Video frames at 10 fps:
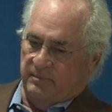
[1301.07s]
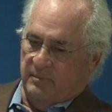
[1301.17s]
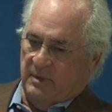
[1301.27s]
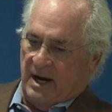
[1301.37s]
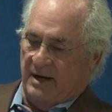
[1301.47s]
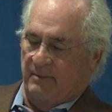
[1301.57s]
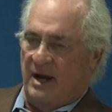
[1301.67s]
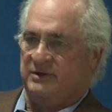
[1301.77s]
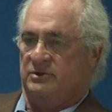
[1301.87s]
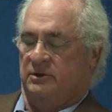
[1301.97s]
I'm
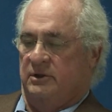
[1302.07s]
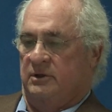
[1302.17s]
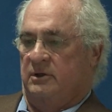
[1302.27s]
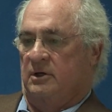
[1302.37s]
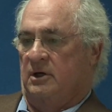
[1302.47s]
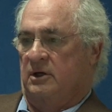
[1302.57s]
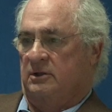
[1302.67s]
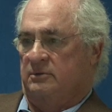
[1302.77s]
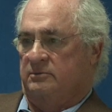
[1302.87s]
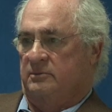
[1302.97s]
actually,
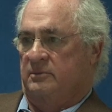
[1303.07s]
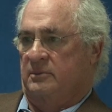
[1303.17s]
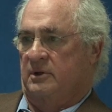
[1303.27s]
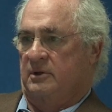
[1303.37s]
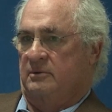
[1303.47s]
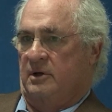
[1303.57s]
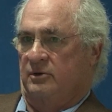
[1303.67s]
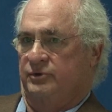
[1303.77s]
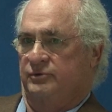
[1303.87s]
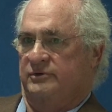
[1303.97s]
I'll
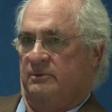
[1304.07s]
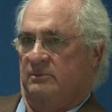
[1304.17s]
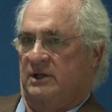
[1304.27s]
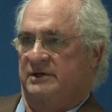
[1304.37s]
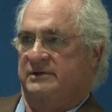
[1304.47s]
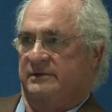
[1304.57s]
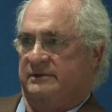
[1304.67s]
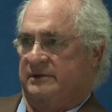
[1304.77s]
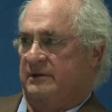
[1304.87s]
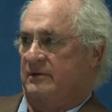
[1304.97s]
do some
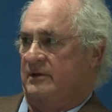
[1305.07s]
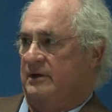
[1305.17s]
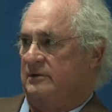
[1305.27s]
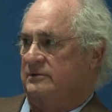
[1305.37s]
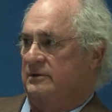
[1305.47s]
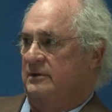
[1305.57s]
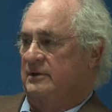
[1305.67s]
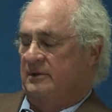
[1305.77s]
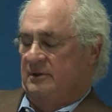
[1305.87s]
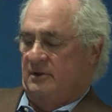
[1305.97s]
licensing things.
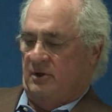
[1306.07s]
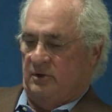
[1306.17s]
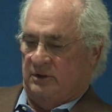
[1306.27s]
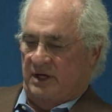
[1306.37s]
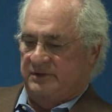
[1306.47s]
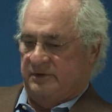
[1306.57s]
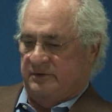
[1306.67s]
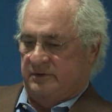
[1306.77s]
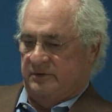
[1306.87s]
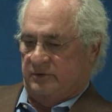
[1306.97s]
Our
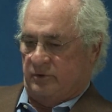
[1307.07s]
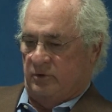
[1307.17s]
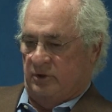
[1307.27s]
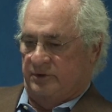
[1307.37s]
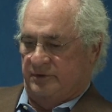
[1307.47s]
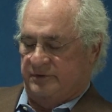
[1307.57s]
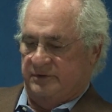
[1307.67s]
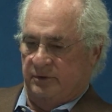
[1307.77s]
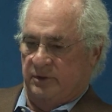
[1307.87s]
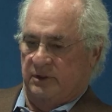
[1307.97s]
licenses are called a
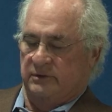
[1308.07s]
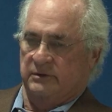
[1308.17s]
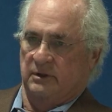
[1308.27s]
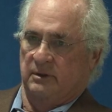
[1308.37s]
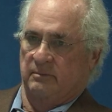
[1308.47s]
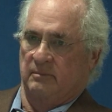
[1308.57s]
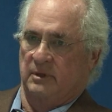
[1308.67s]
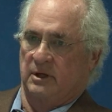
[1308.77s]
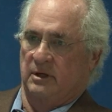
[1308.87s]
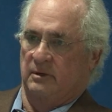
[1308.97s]
series.
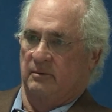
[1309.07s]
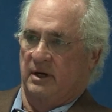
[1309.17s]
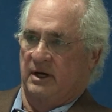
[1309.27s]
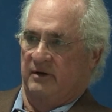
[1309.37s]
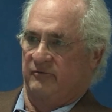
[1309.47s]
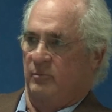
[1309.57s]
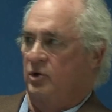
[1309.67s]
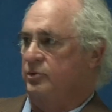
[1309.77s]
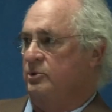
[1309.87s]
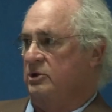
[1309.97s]
I have
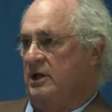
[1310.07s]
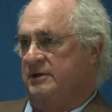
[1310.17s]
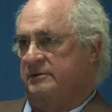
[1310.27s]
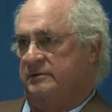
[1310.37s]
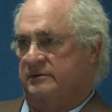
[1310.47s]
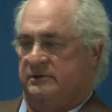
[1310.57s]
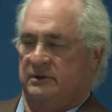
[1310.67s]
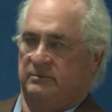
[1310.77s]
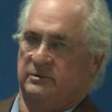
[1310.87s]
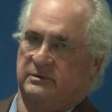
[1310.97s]
multiple licenses. I
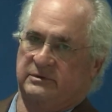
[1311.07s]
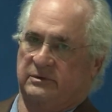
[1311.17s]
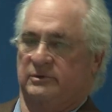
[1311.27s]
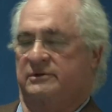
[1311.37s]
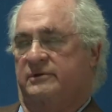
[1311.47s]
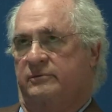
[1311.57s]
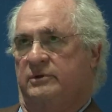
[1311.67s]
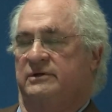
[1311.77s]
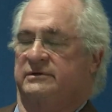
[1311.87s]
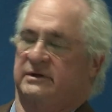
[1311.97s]
have a series
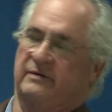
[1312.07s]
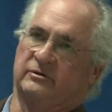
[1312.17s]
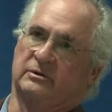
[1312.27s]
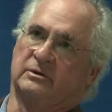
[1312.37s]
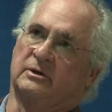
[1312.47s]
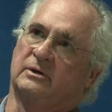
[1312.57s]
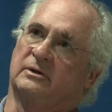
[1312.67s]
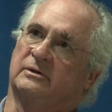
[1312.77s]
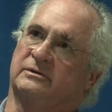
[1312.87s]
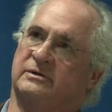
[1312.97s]
3, 7,
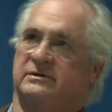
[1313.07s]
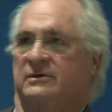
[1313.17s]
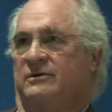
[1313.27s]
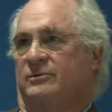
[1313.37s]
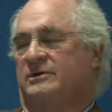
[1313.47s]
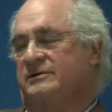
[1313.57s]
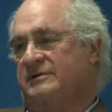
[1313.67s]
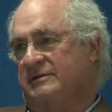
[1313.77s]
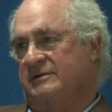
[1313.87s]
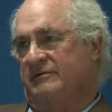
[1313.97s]
63,
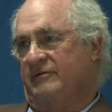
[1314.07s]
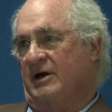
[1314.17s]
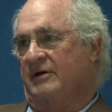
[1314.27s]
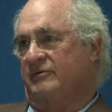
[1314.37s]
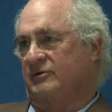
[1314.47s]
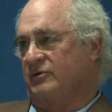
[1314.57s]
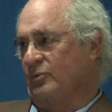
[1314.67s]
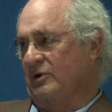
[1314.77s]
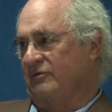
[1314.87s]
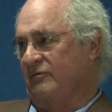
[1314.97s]
65, and a
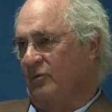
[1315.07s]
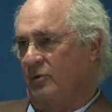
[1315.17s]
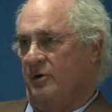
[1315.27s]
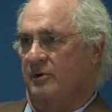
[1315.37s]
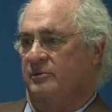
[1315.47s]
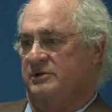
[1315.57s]
24,